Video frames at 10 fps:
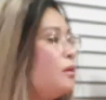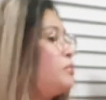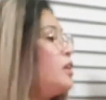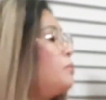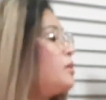
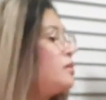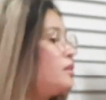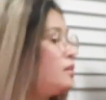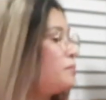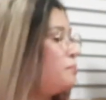I'm saving
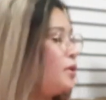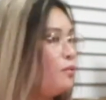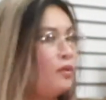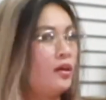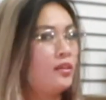the
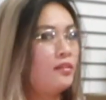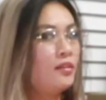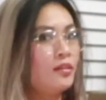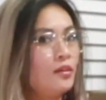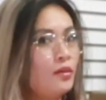big
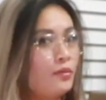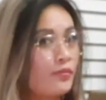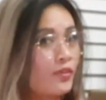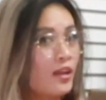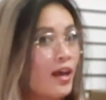one
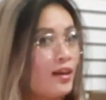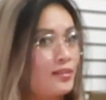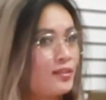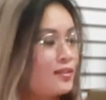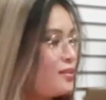for
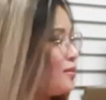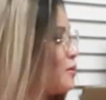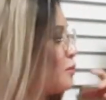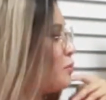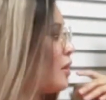last,
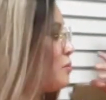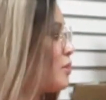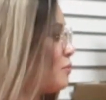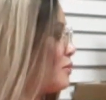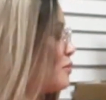so we have
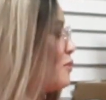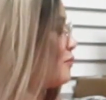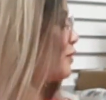something to look